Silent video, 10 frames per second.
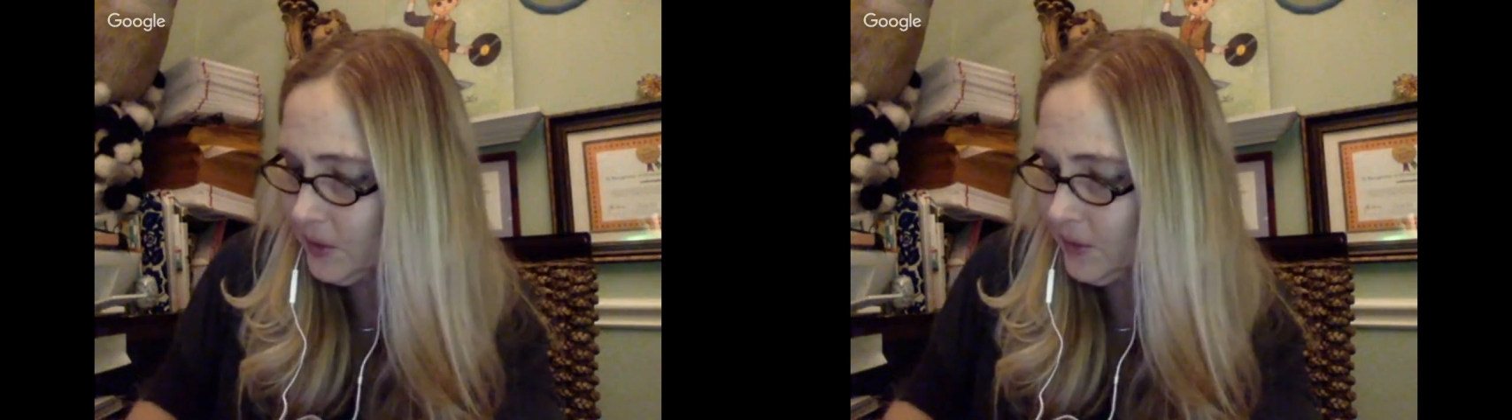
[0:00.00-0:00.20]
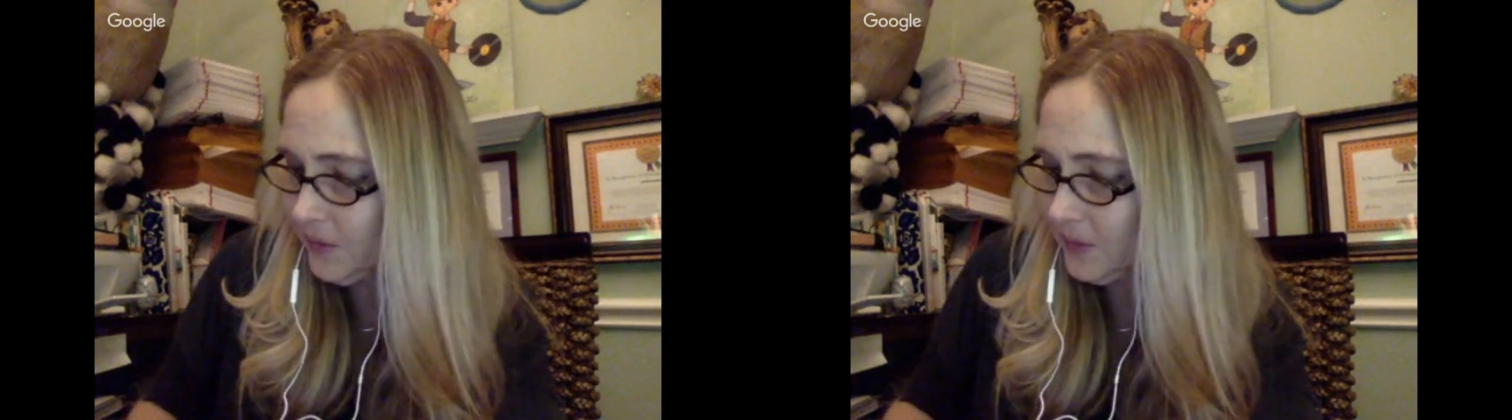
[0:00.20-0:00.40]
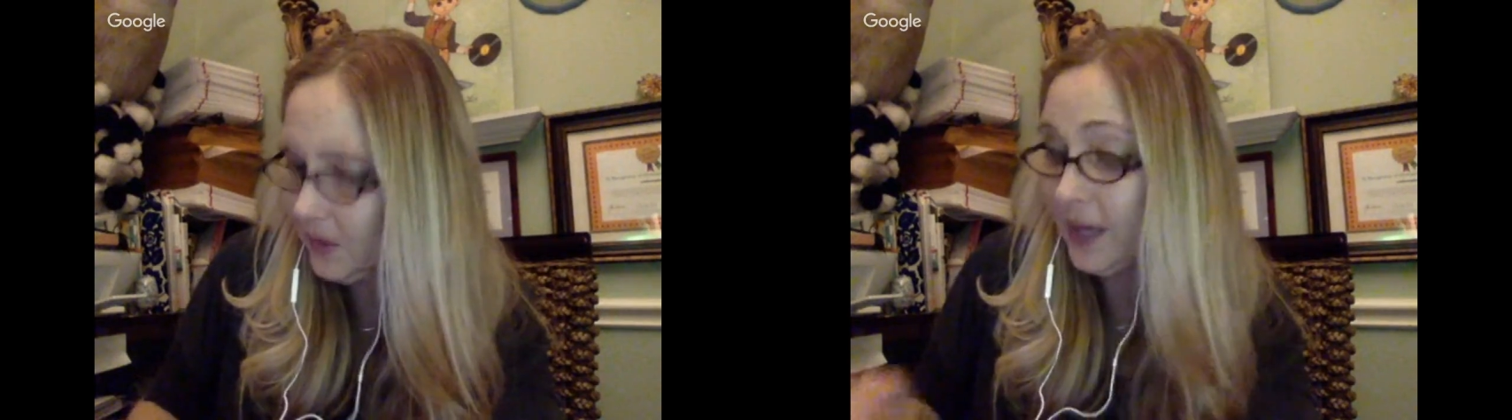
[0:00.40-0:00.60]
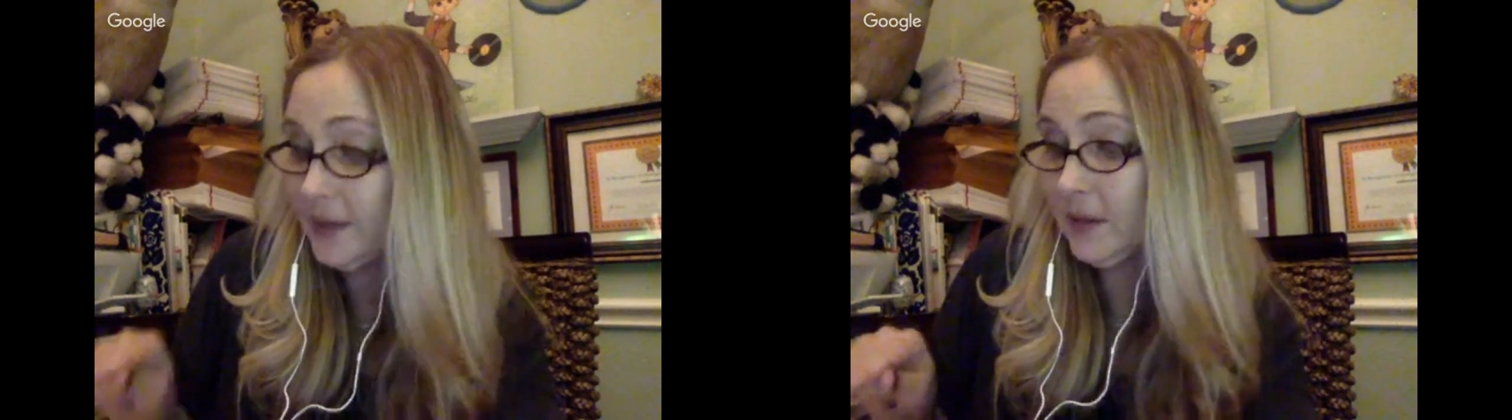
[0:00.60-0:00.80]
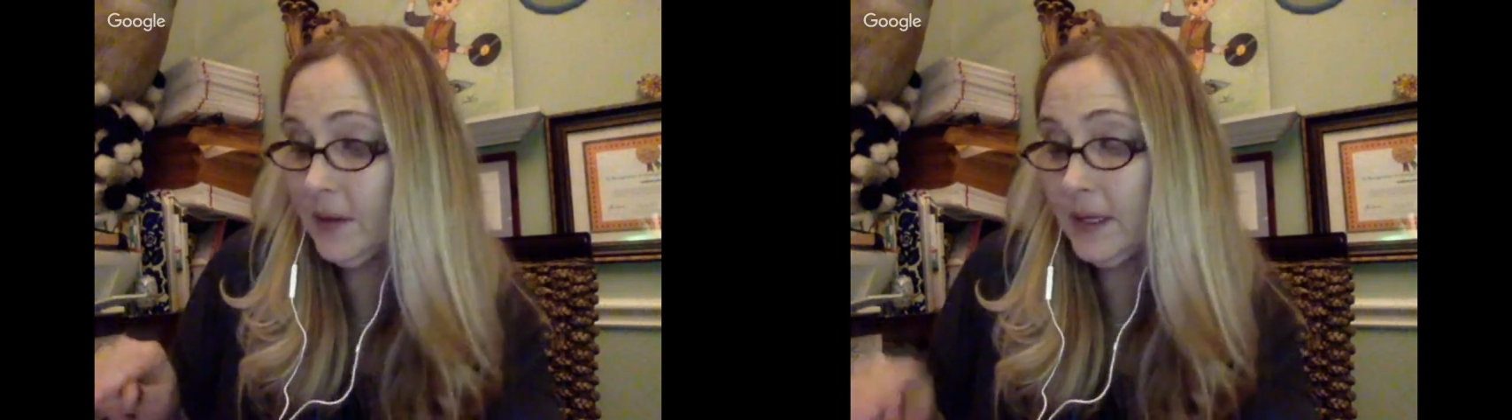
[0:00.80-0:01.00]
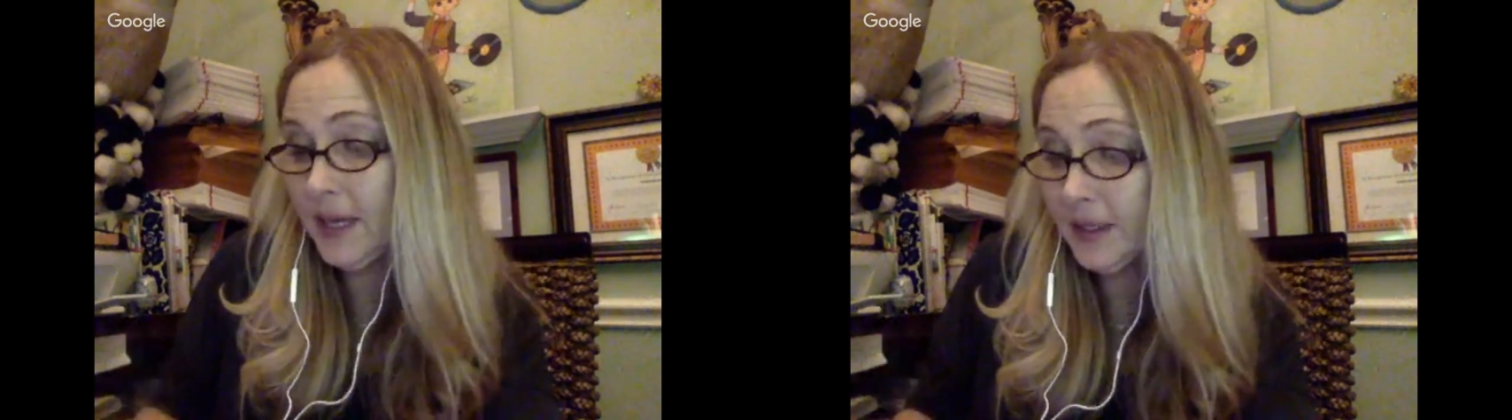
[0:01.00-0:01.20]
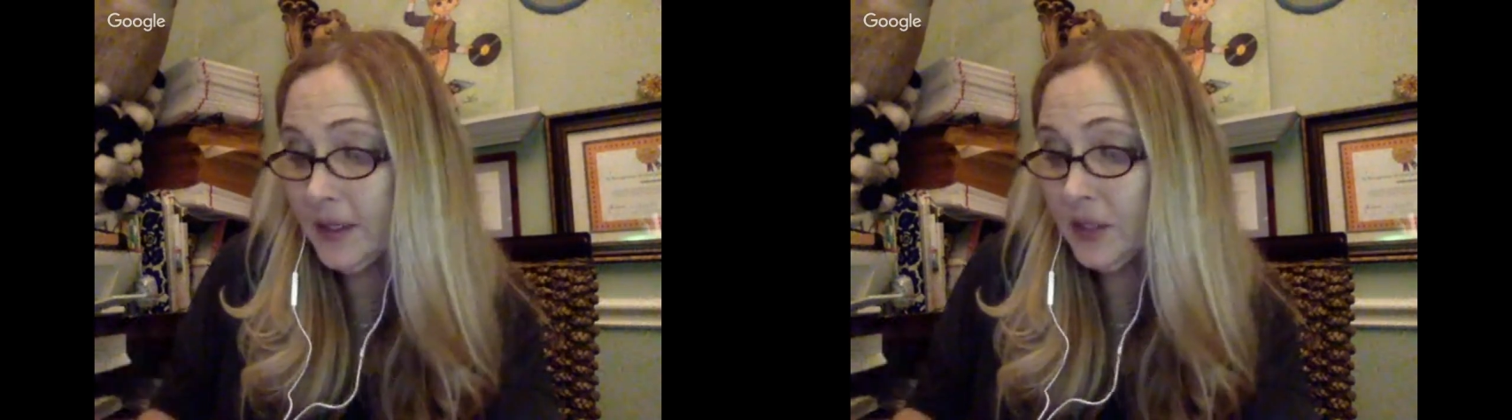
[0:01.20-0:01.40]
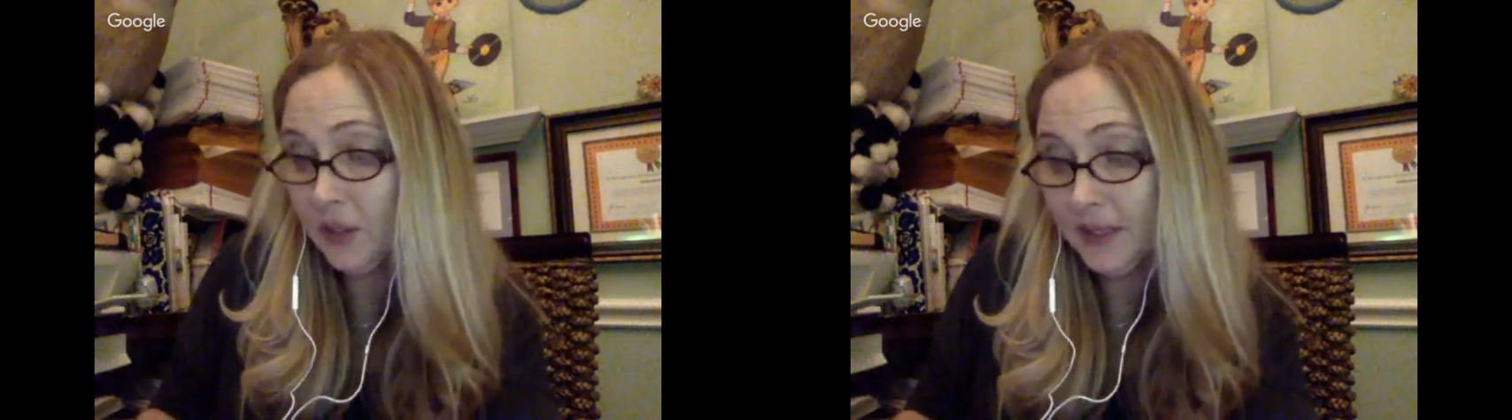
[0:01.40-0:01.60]
Okay, so the next Jewelry
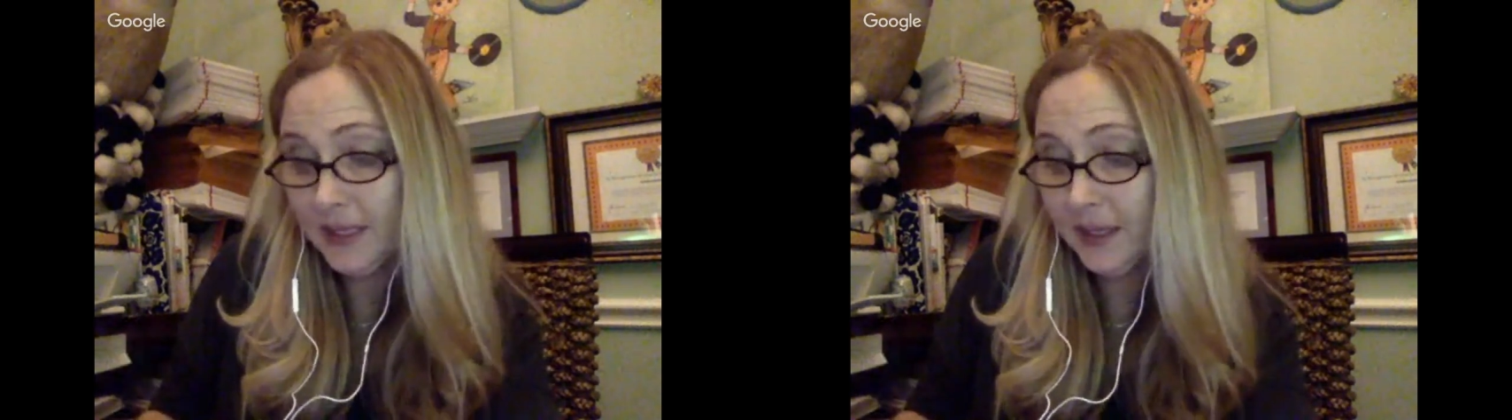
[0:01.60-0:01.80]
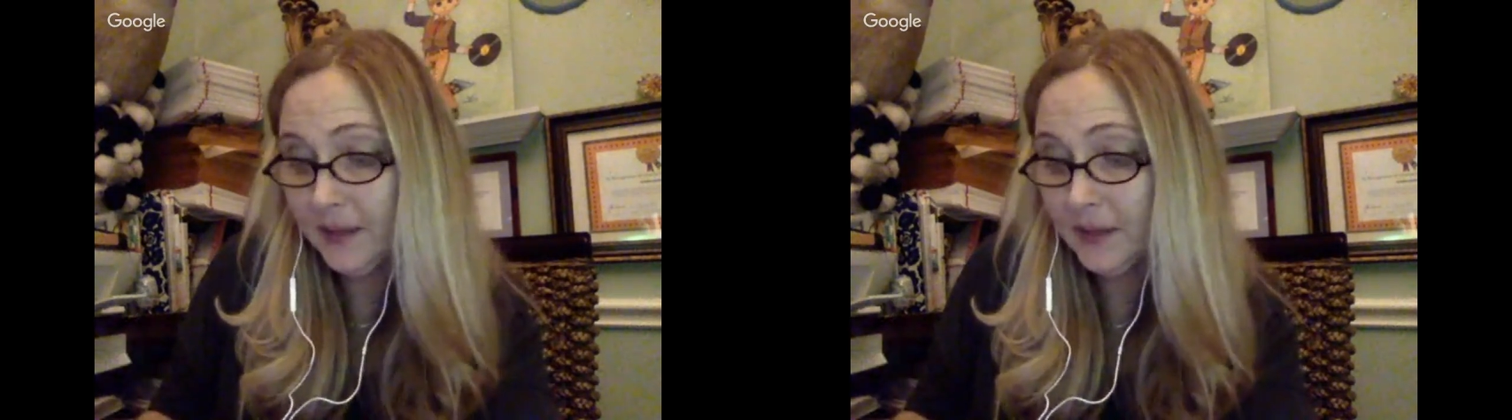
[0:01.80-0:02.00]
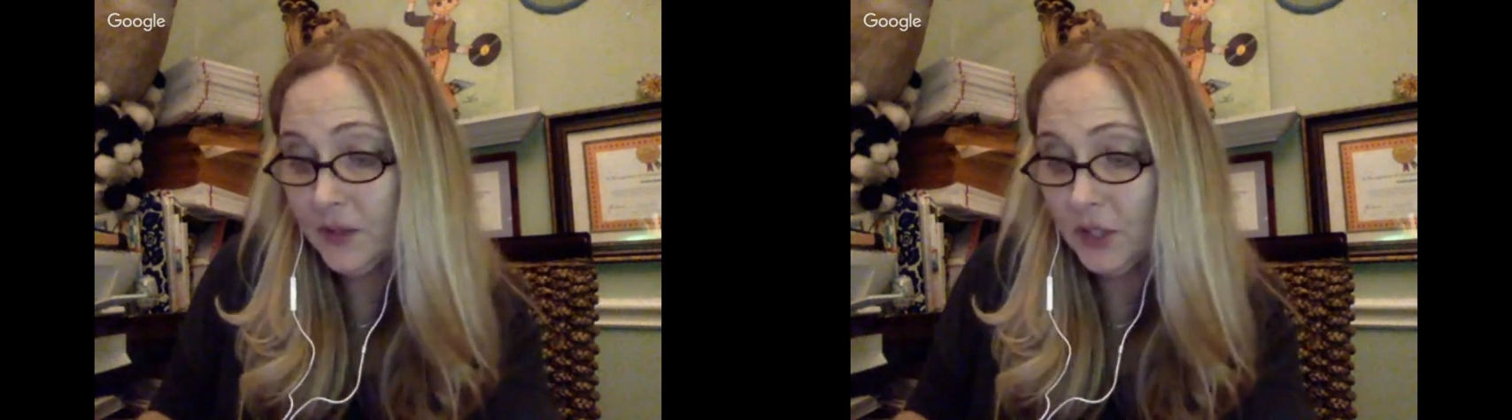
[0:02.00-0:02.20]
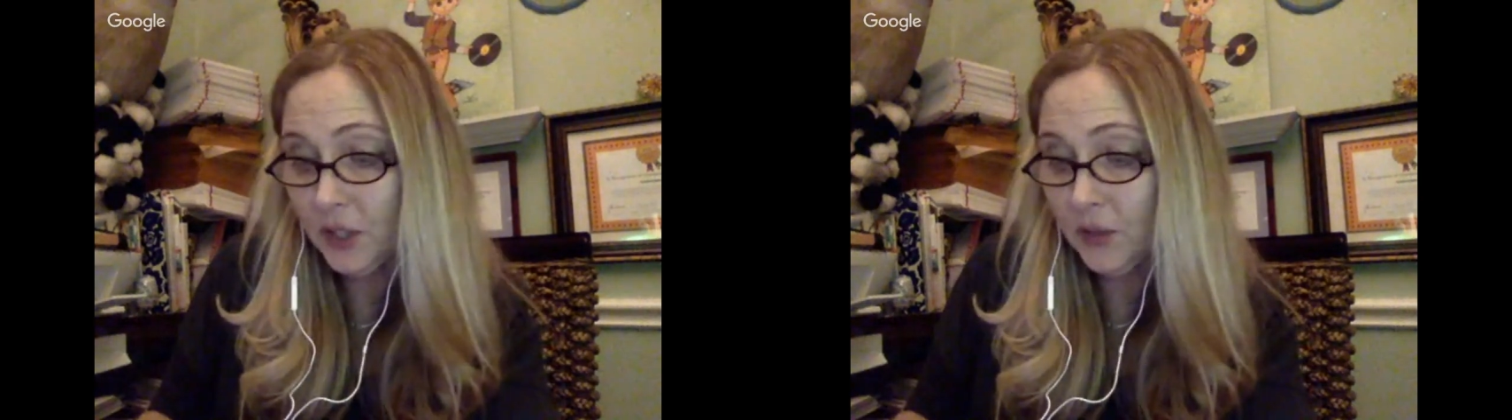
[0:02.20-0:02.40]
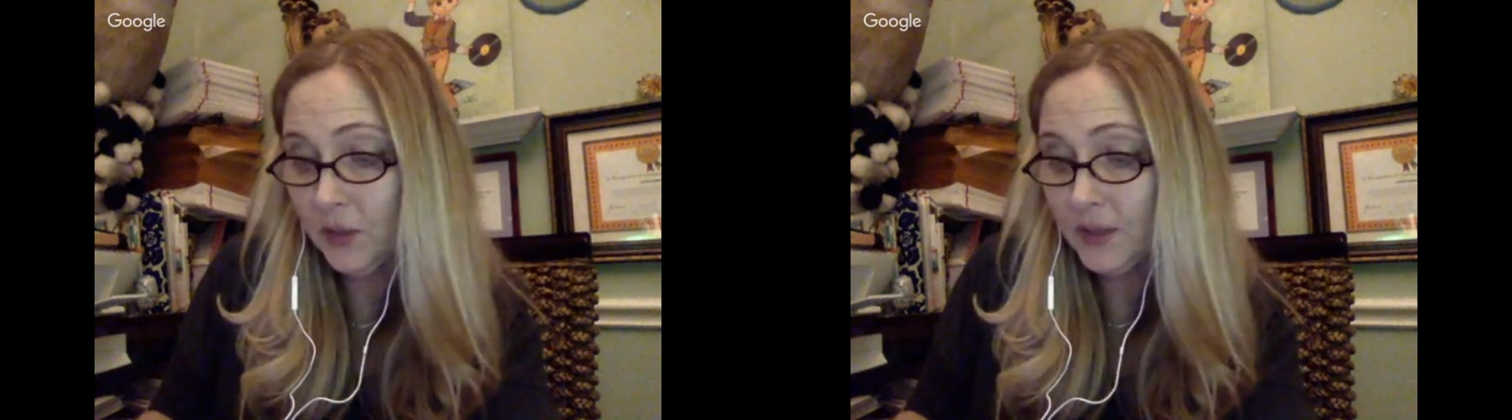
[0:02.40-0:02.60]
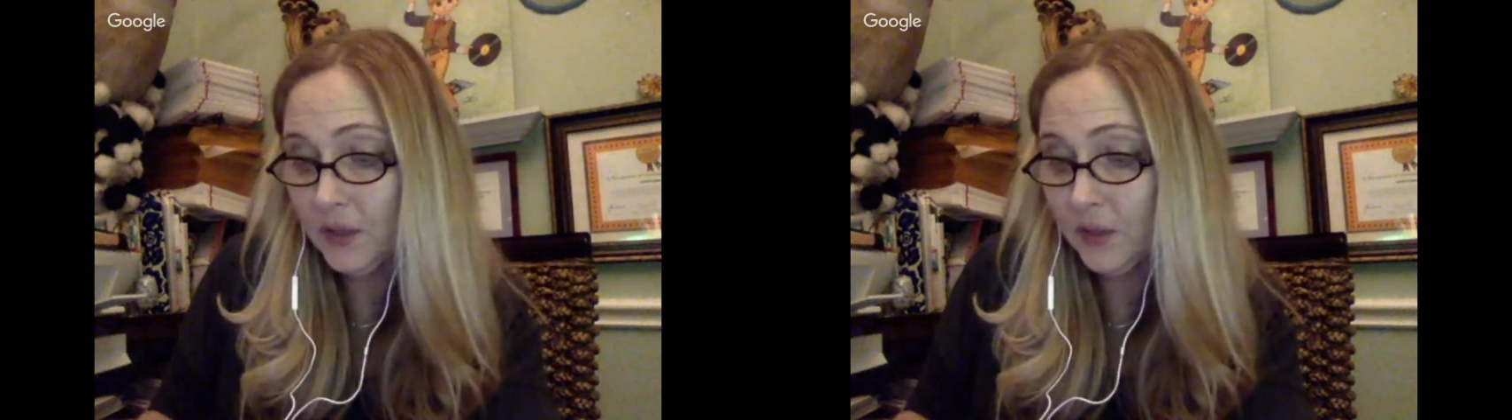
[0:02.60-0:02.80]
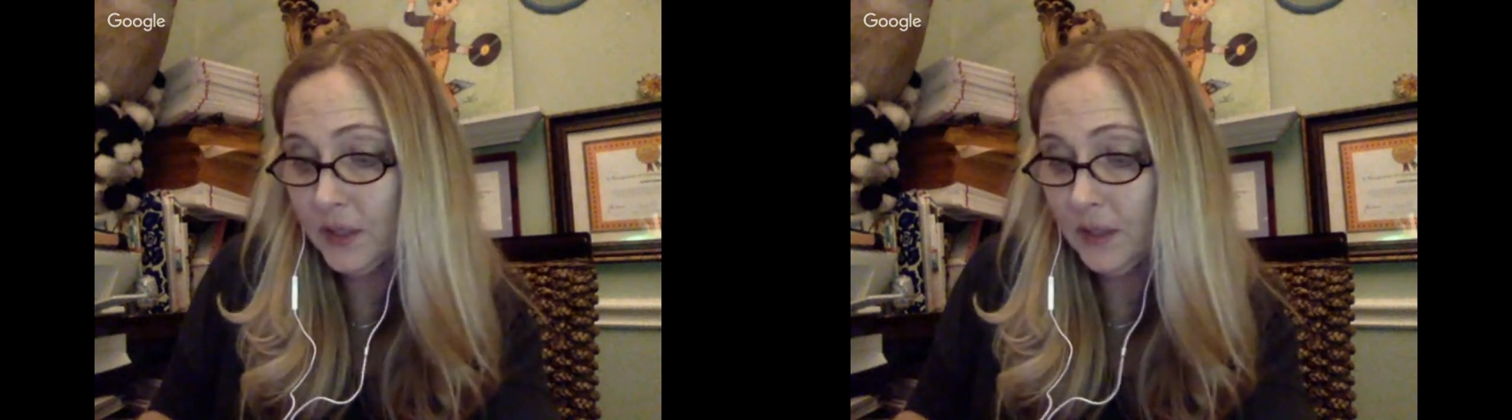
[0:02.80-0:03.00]
Detective show is going to be